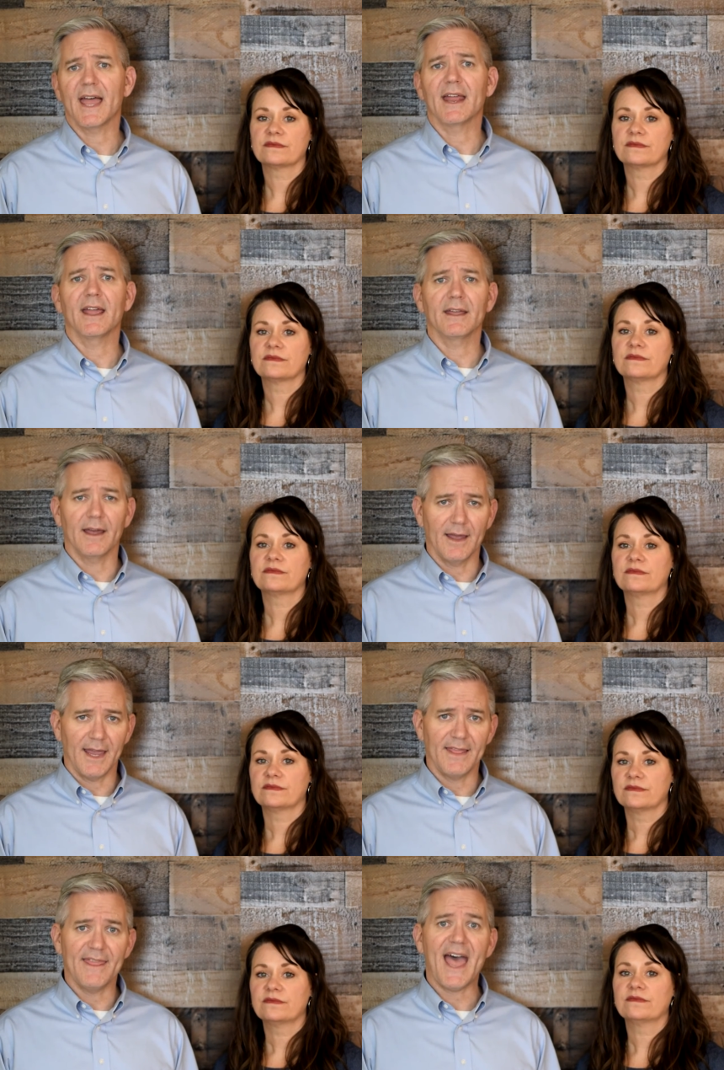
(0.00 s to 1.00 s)
Speaker 1: that, uh,
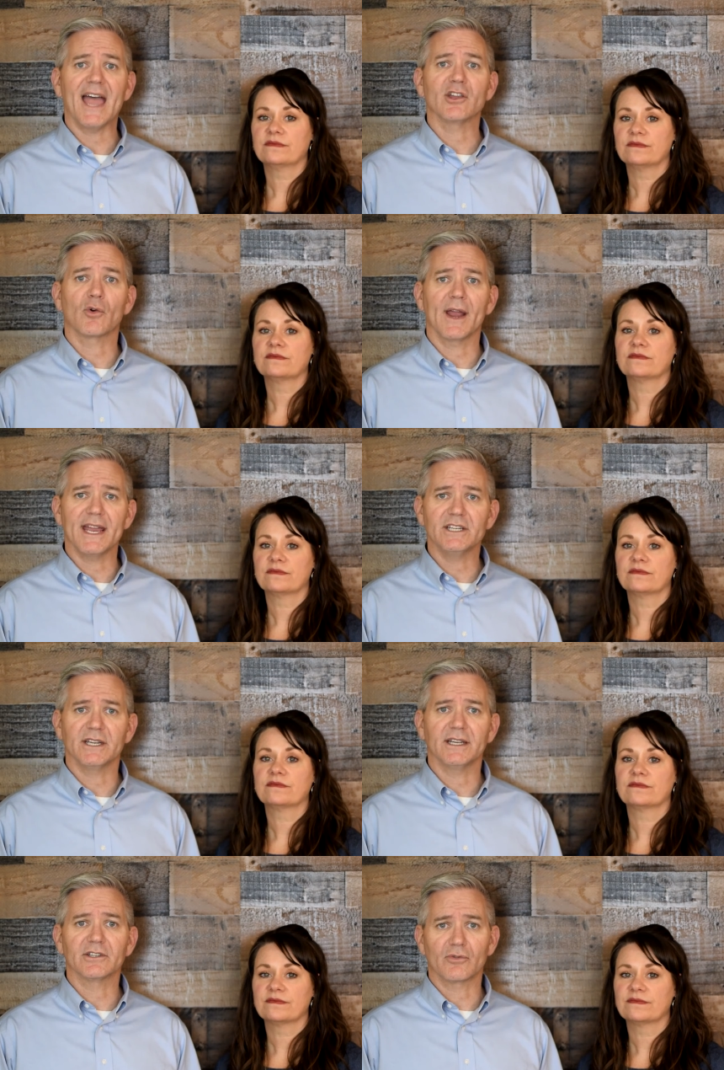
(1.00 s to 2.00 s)
and that your
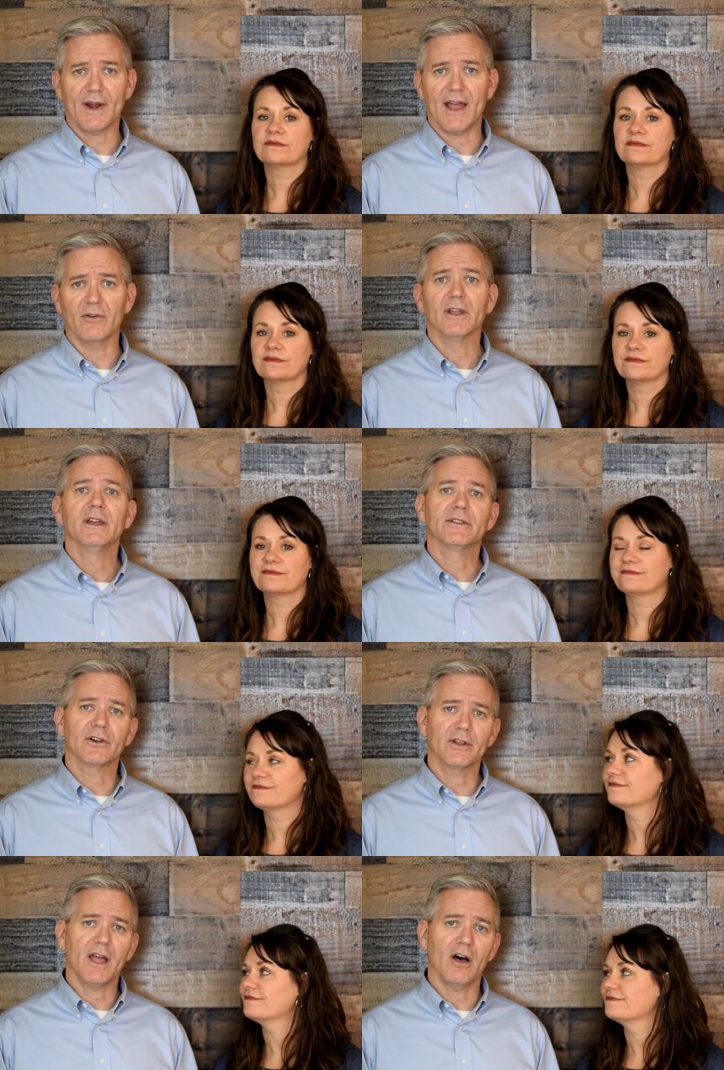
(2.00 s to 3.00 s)
agent is around
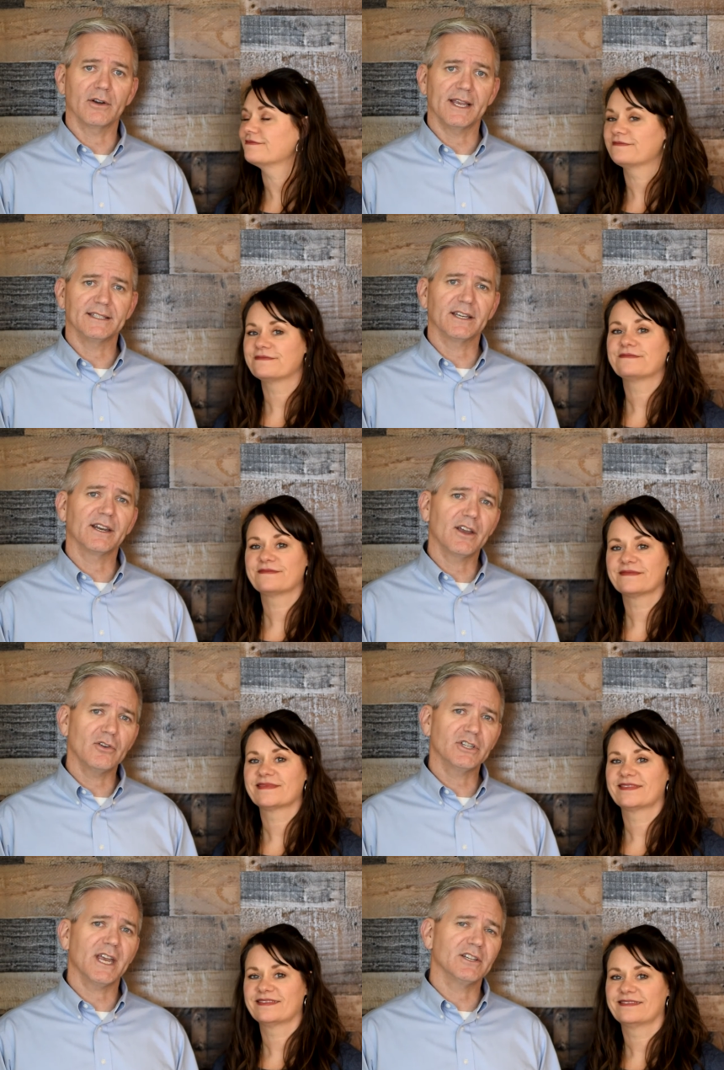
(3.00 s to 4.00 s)
during the holidays to
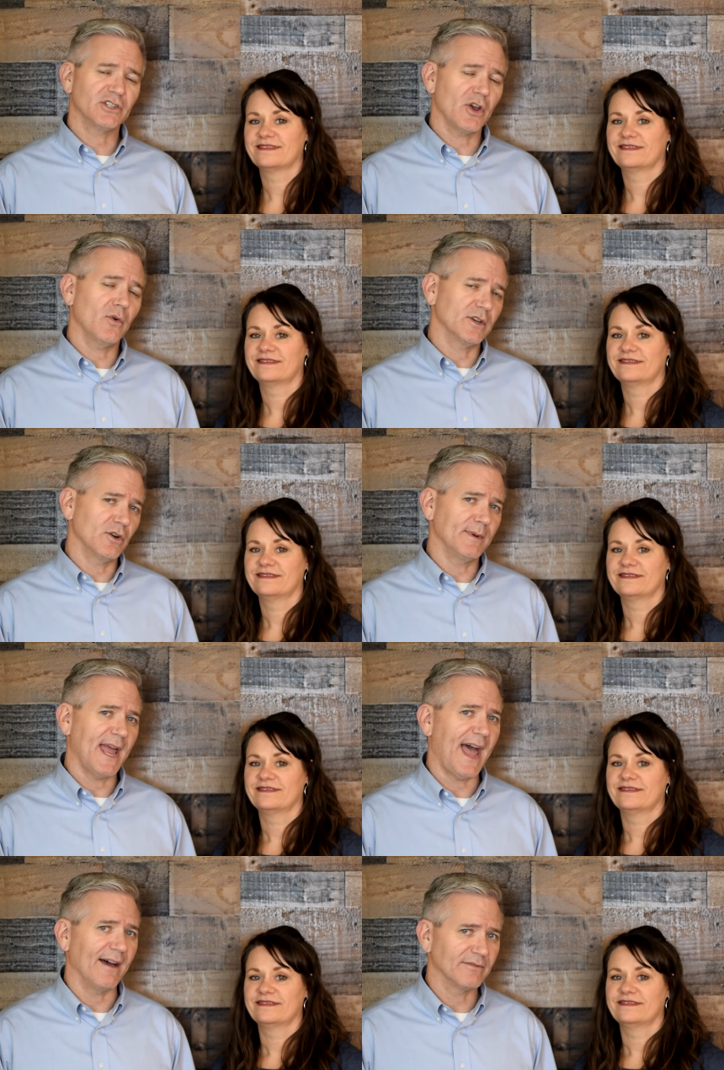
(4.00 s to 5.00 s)
negotiate and show on your
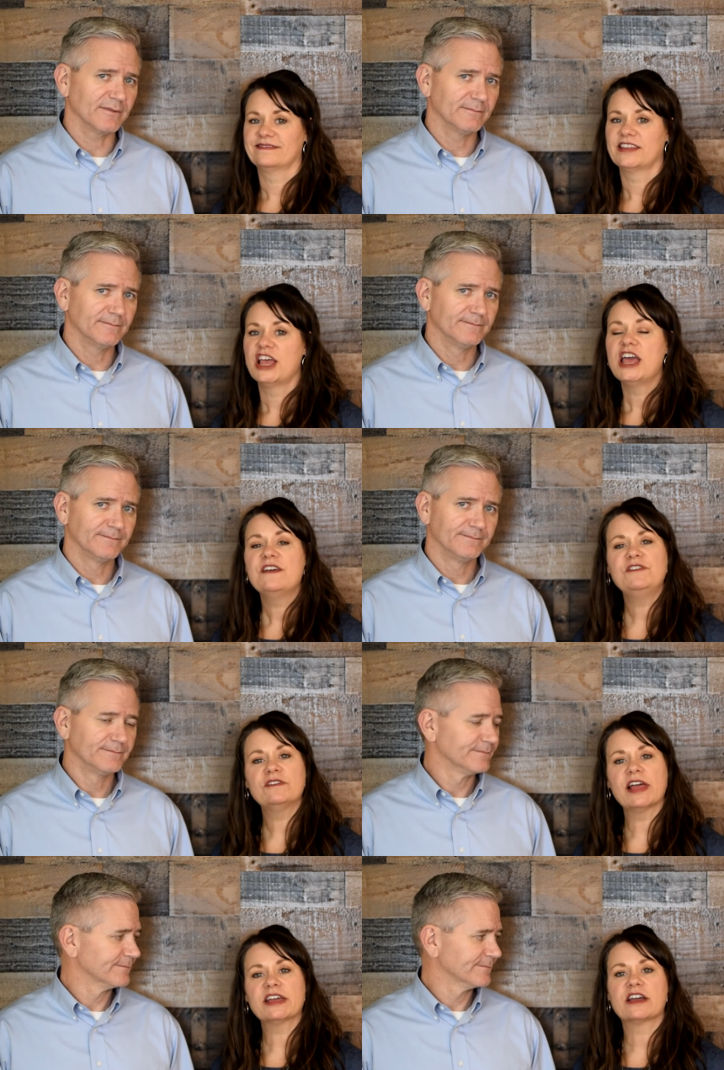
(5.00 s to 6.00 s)
behalf.
Speaker 2: If you'd
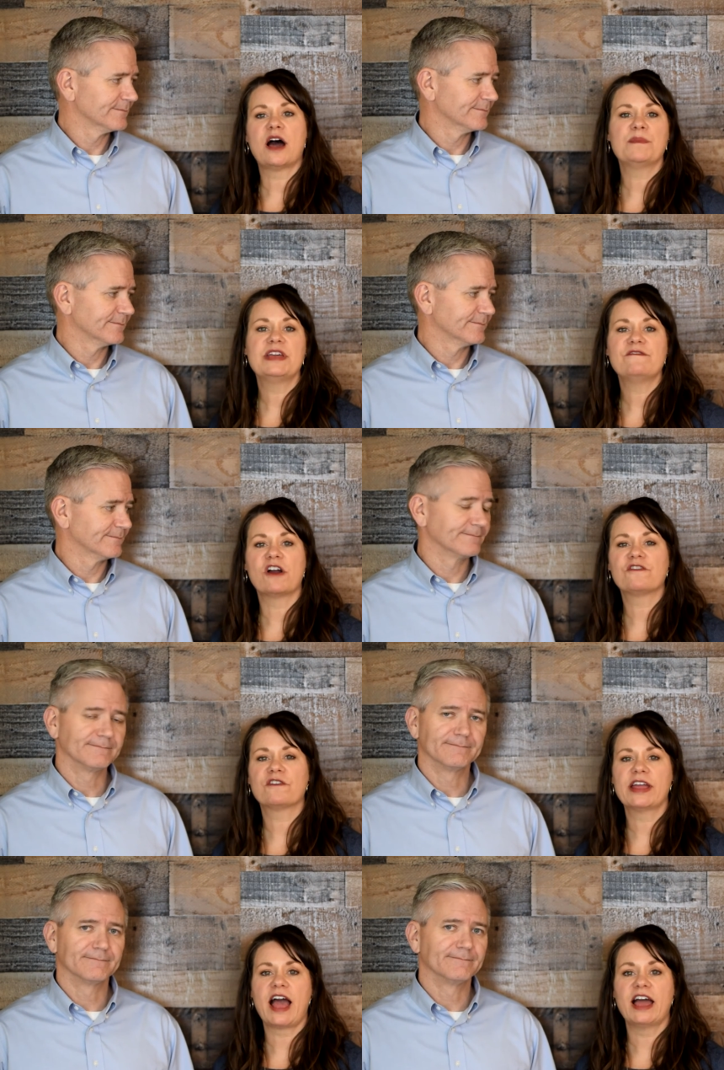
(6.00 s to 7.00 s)
like a copy of our
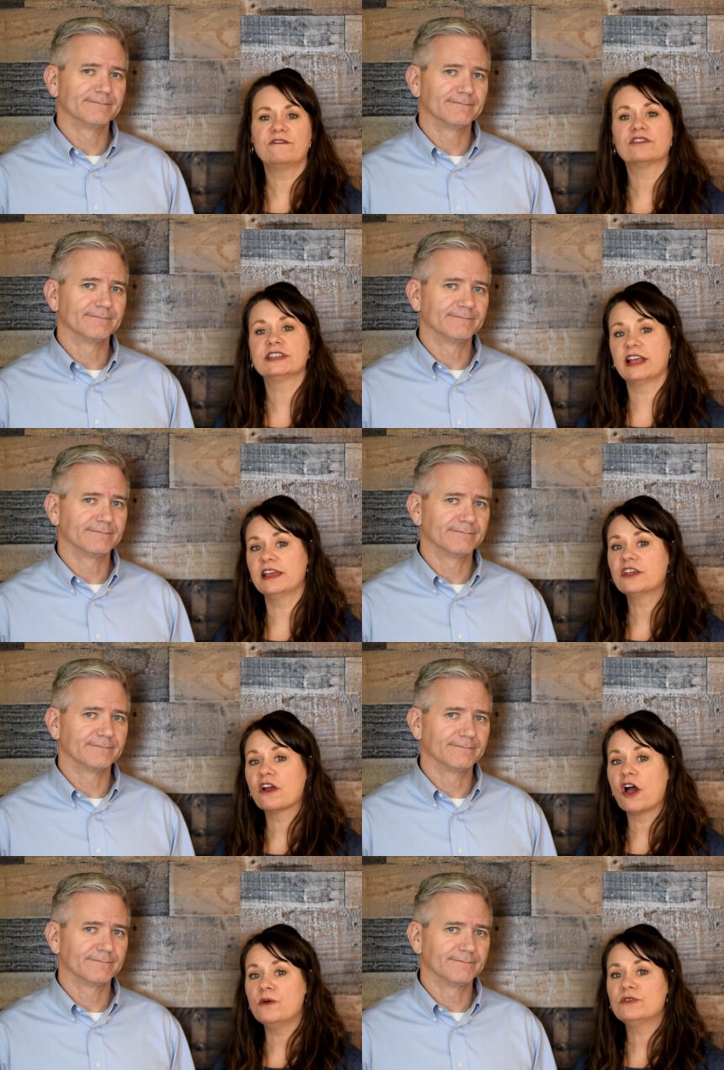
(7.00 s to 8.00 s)
free guide for selling your
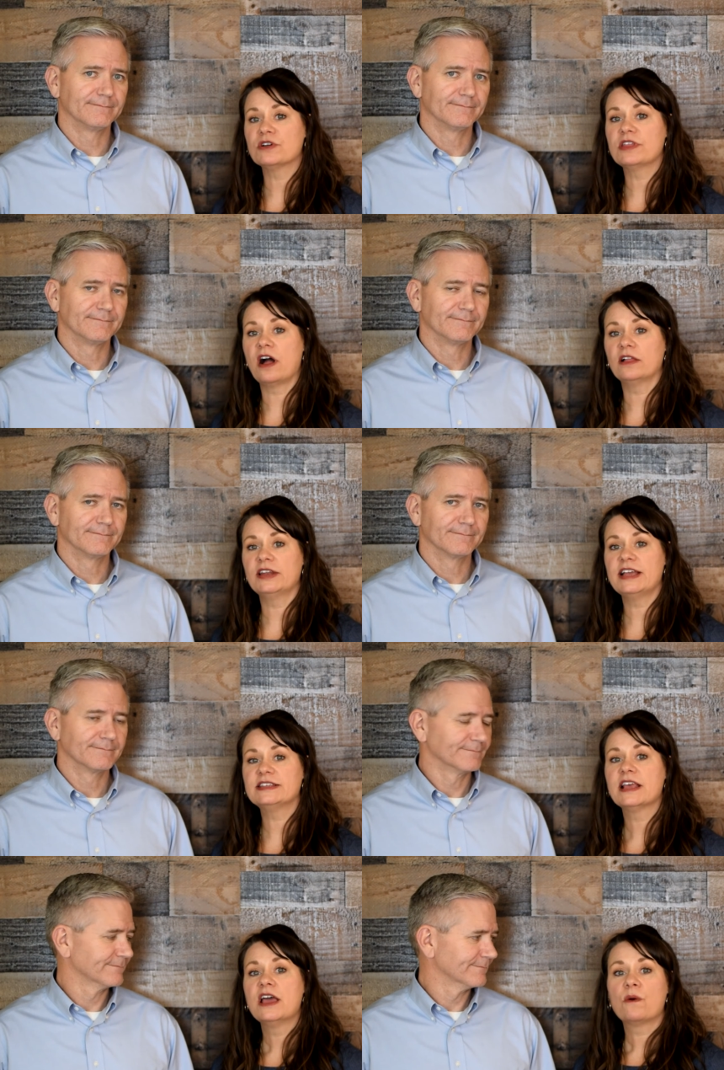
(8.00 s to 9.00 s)
home during the
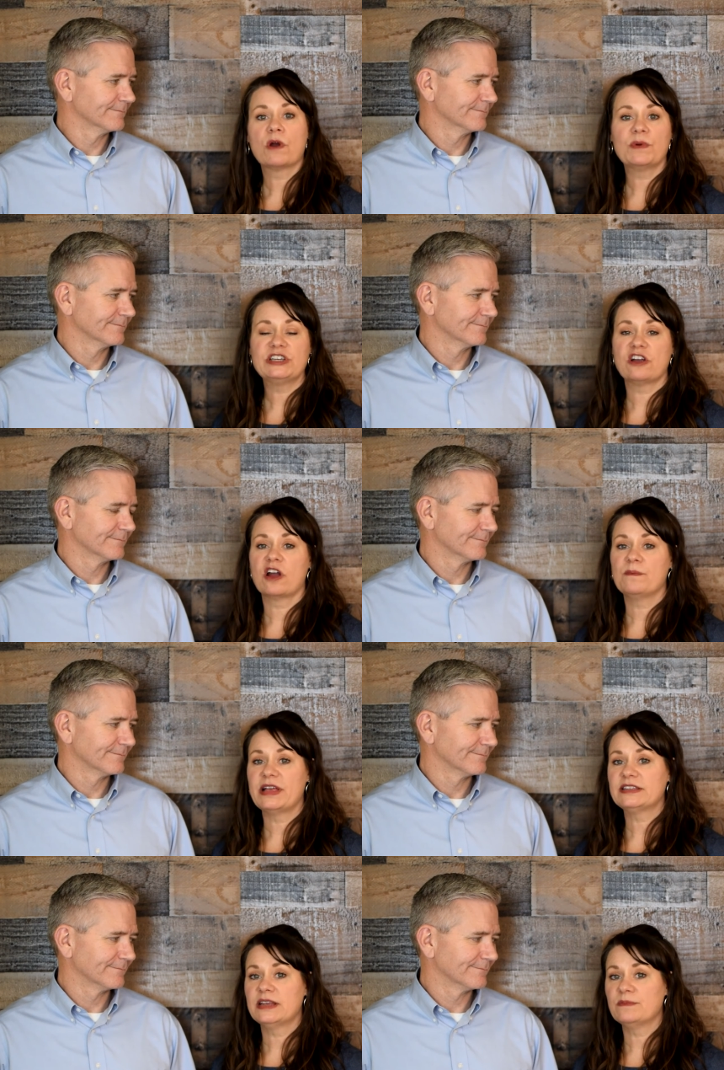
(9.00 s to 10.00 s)
holidays, where we share our
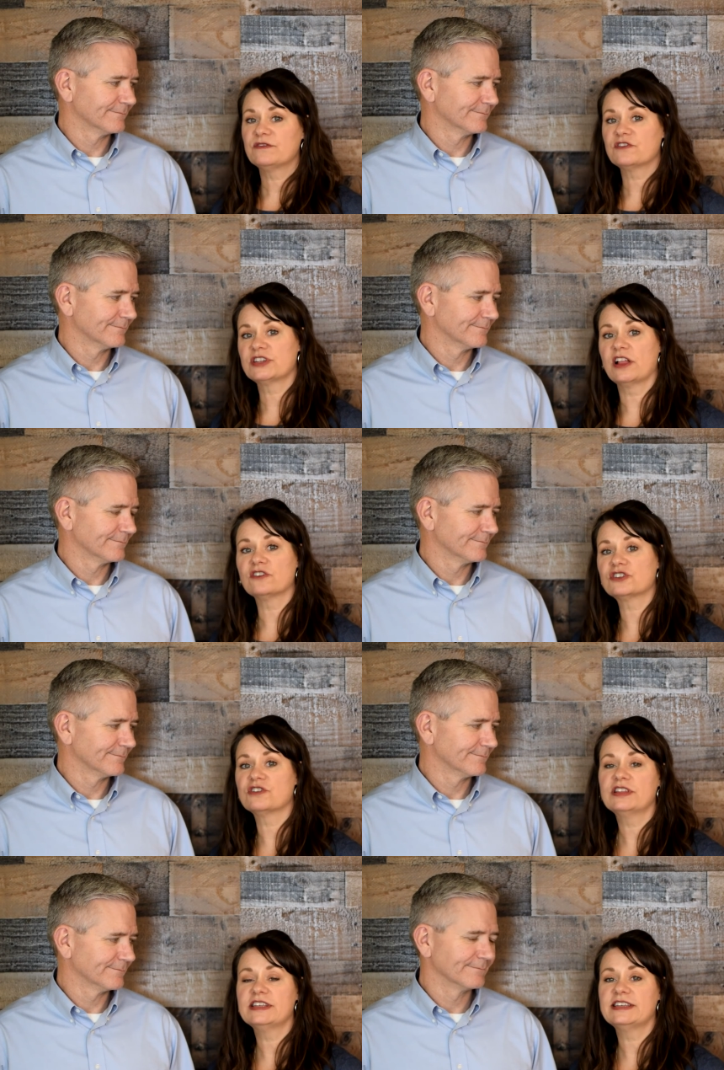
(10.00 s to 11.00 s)
best tips for sellers
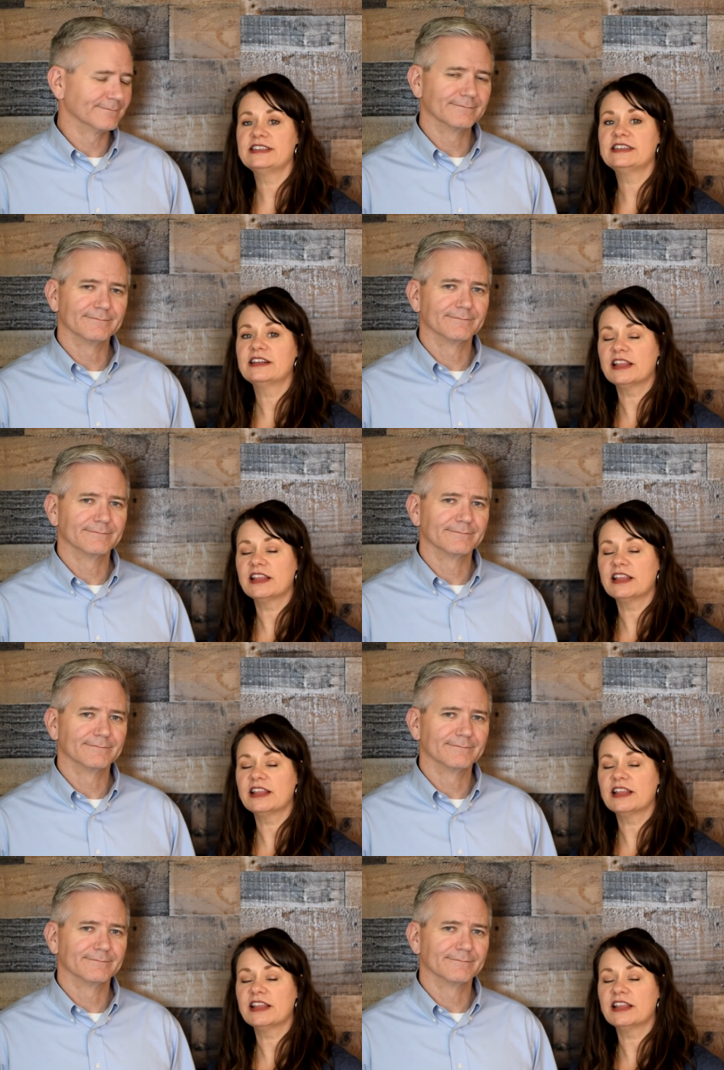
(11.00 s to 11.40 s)
during the season,